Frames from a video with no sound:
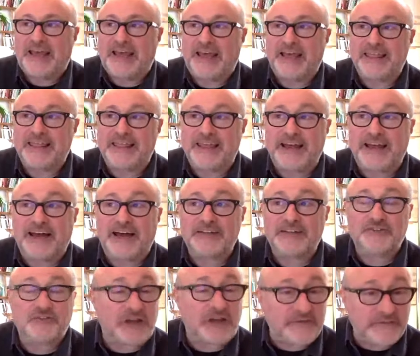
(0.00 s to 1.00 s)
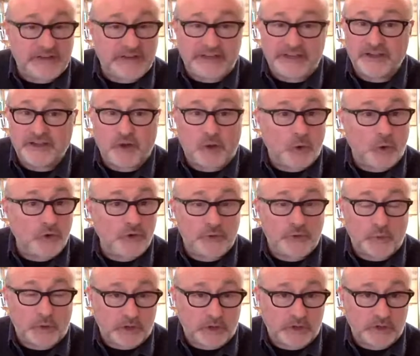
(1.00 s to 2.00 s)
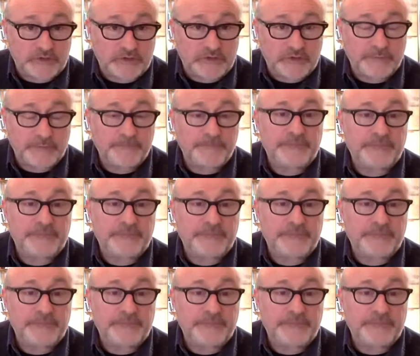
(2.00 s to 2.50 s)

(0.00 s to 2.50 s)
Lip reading: and they are traveling all the world